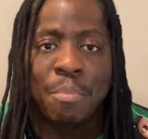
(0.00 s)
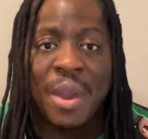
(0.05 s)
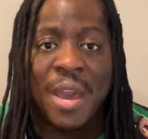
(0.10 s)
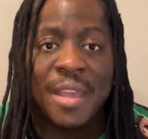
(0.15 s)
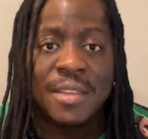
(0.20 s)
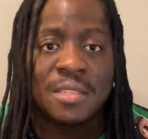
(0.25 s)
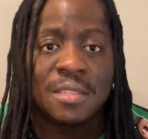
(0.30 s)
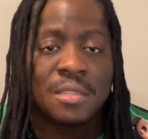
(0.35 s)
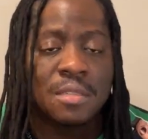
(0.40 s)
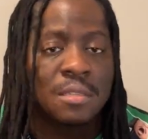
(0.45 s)

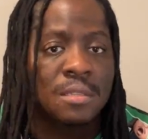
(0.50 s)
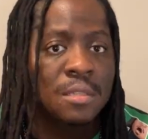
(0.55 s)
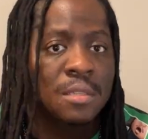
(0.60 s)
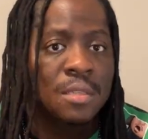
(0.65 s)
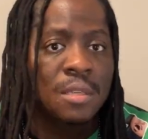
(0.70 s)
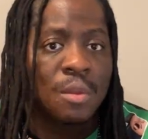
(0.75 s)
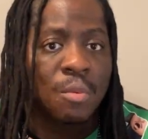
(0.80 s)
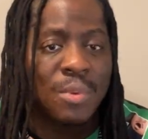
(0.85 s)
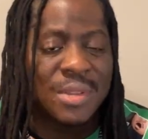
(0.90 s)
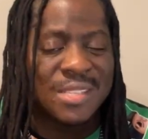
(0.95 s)
But
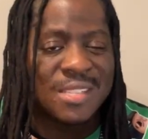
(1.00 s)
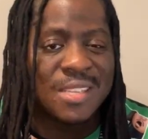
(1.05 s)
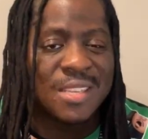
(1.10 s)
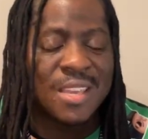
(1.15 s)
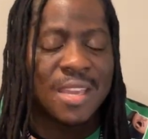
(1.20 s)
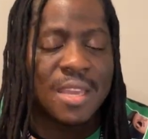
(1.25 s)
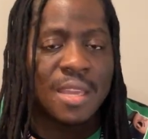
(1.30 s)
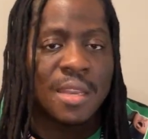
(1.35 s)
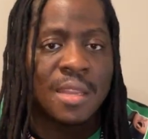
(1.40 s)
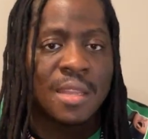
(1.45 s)
once
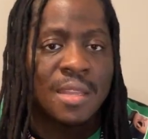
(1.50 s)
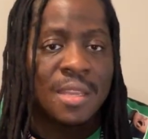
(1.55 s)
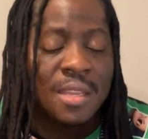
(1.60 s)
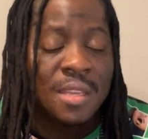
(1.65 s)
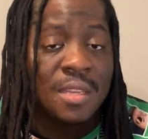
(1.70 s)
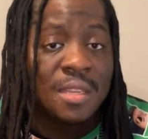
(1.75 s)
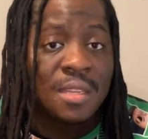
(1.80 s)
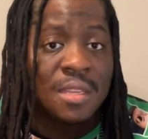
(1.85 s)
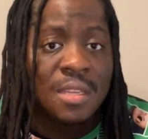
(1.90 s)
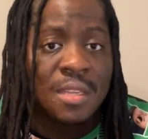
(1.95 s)
again,
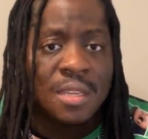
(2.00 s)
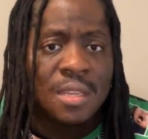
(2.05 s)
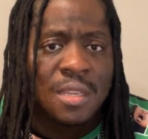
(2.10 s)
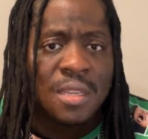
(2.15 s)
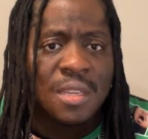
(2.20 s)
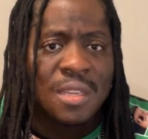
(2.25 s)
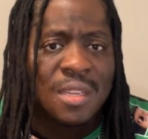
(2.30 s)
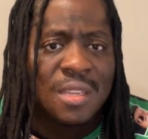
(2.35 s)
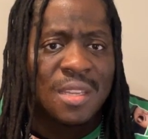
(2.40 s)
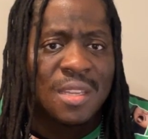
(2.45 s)

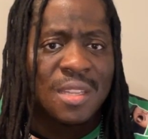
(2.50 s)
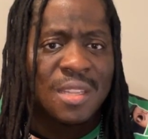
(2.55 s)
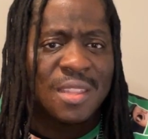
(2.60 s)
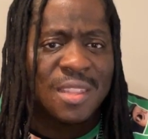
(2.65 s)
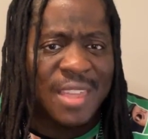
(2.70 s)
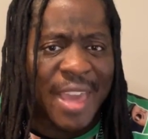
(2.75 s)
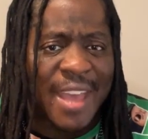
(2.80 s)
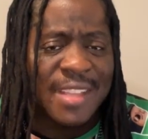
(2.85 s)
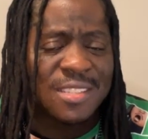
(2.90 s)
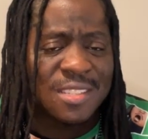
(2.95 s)

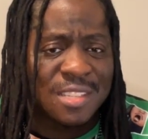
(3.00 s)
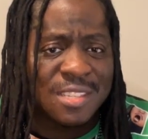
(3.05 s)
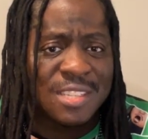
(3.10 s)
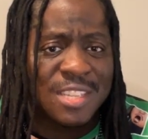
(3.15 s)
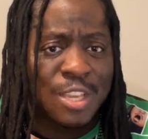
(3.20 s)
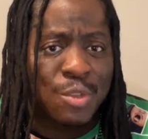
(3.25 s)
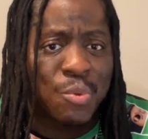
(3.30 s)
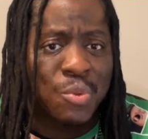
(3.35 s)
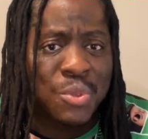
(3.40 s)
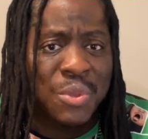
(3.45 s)
that's the
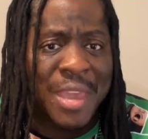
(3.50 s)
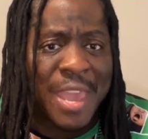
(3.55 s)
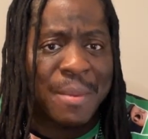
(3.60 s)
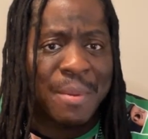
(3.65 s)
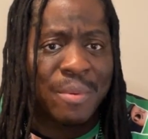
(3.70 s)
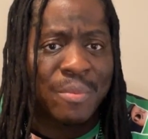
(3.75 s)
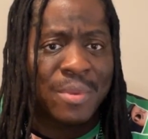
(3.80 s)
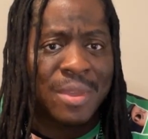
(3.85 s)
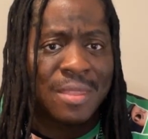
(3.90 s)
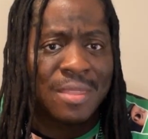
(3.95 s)
sequel you came
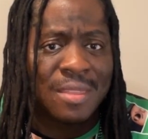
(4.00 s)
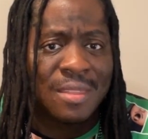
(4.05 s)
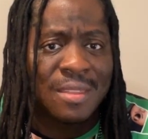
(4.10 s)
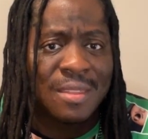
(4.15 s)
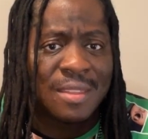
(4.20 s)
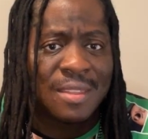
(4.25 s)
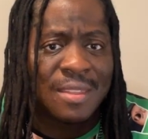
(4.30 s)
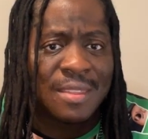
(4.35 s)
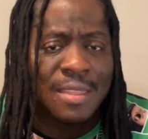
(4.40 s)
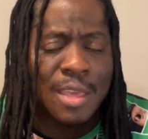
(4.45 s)
up with?
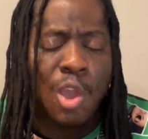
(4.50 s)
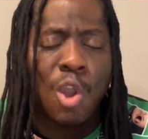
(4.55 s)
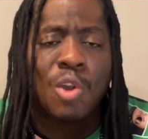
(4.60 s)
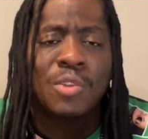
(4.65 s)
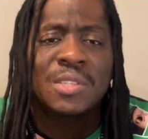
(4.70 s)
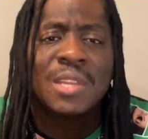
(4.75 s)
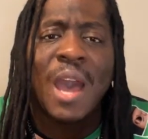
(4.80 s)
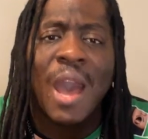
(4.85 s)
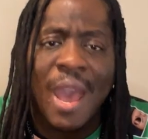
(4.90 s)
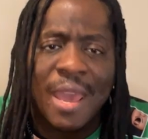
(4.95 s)
They
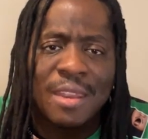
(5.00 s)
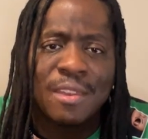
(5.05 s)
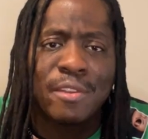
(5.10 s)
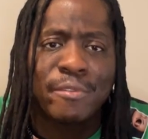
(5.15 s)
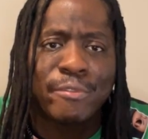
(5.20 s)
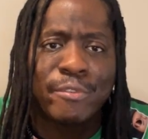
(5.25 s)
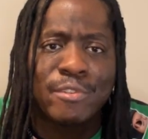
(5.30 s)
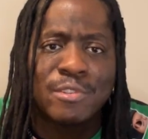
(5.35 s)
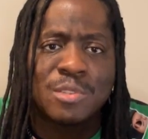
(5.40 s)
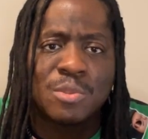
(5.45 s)
all died in the
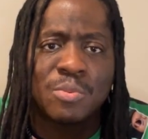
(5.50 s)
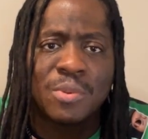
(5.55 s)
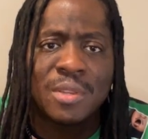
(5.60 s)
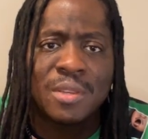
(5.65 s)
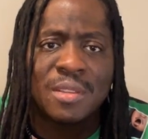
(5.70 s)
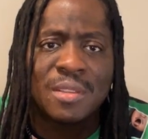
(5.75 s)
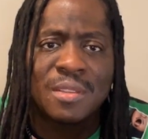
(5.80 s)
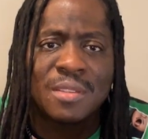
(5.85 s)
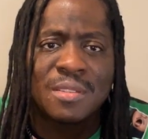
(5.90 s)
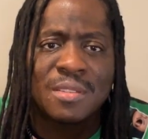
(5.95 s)
first one.
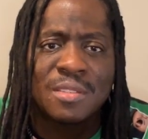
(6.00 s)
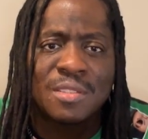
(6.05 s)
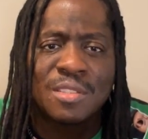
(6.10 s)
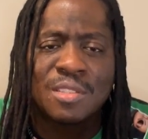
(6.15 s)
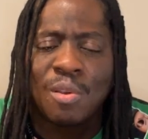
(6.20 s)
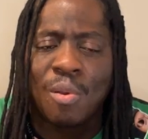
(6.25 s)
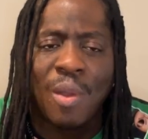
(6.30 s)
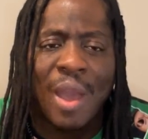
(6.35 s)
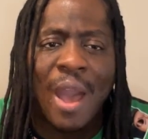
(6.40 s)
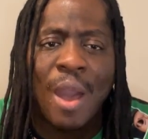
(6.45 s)

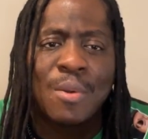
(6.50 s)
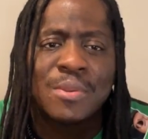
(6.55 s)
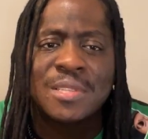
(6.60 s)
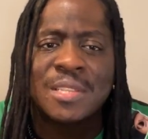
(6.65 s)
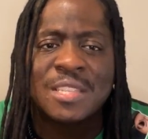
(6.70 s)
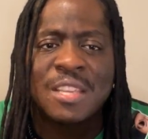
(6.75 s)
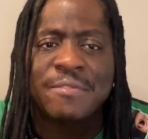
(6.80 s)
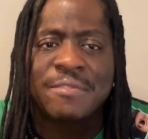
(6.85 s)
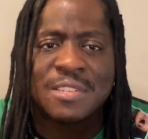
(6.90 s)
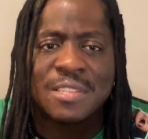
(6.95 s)
So how is
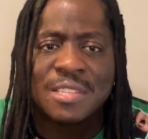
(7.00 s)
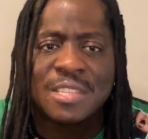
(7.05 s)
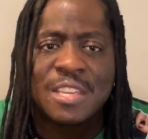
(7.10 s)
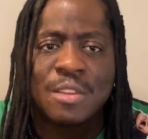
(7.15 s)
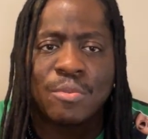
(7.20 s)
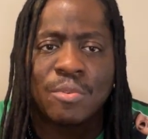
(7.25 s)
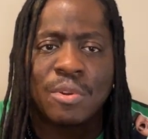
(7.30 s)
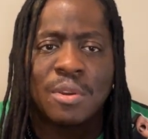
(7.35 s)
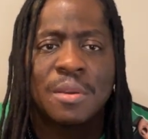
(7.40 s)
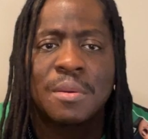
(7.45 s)
this even a
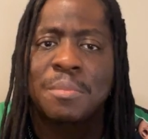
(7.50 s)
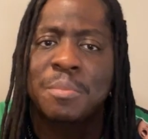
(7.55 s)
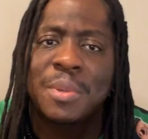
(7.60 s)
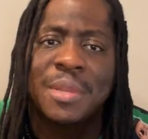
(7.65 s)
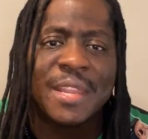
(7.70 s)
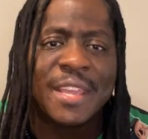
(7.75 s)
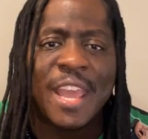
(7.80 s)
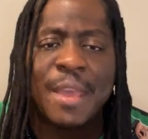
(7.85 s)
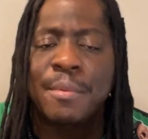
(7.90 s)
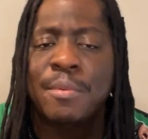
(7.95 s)
sequel?
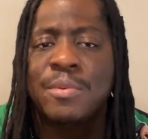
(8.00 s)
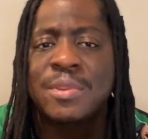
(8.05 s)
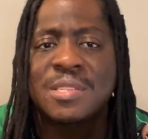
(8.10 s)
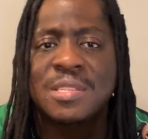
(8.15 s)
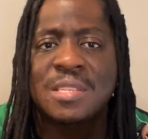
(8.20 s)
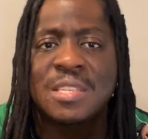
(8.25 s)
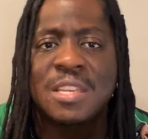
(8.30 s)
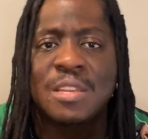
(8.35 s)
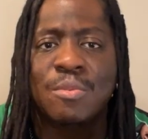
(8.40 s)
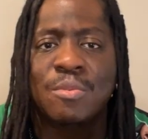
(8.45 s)
But they came up with a
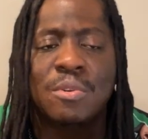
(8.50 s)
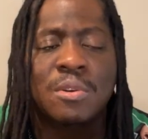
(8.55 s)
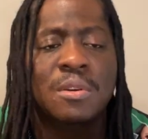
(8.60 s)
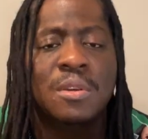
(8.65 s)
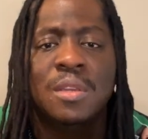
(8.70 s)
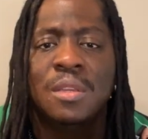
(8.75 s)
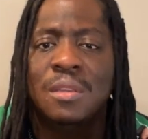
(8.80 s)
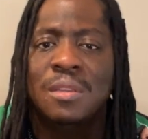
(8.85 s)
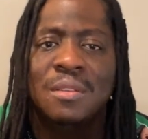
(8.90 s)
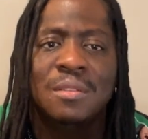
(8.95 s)

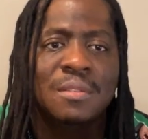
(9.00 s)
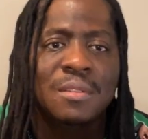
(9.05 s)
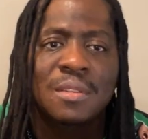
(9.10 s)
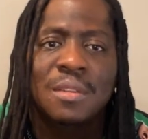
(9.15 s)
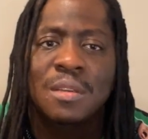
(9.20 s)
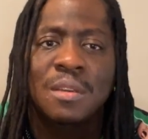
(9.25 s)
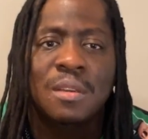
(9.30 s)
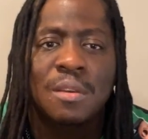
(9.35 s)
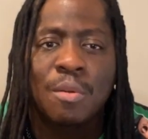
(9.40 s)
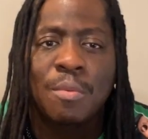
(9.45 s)
sequel.
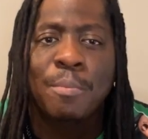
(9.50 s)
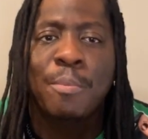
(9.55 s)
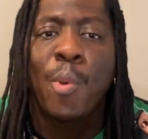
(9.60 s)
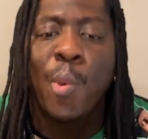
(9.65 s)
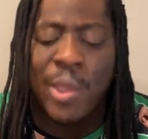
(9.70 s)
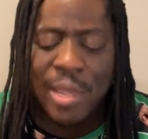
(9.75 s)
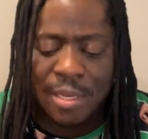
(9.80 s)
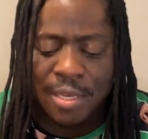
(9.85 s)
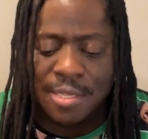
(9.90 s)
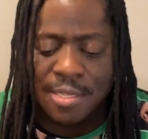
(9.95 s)

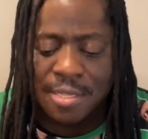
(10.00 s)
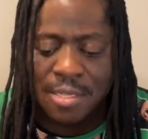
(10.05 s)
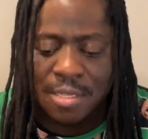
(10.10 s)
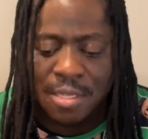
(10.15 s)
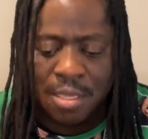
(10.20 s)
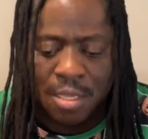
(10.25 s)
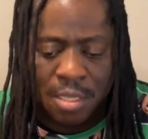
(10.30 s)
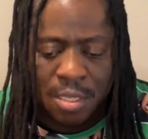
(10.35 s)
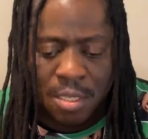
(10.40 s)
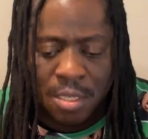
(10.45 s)
Pointless.